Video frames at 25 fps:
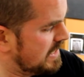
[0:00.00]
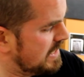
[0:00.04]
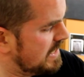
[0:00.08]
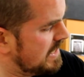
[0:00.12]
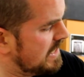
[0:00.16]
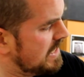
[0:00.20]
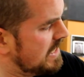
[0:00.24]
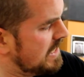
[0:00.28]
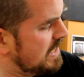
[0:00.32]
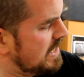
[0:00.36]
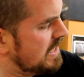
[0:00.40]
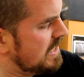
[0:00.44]

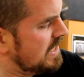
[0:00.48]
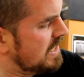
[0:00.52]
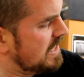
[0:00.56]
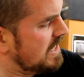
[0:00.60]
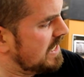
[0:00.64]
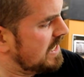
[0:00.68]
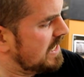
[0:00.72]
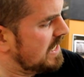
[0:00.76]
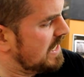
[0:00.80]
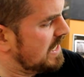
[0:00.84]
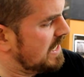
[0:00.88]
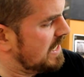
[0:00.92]

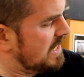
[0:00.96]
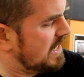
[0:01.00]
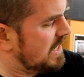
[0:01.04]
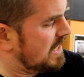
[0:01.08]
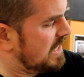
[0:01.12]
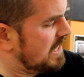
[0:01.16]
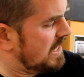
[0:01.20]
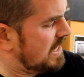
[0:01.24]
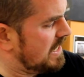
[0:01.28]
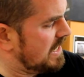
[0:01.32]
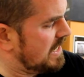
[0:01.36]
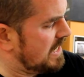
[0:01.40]

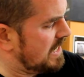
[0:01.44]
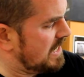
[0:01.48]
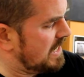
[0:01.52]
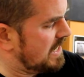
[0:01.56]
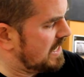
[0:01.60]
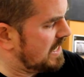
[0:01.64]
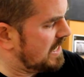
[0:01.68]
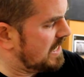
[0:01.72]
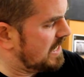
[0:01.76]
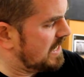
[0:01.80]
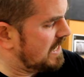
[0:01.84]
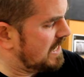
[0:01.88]

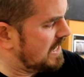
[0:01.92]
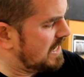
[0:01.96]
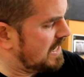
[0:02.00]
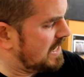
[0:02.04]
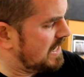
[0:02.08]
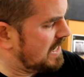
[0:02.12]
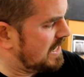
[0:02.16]
No one is speaking in this clip.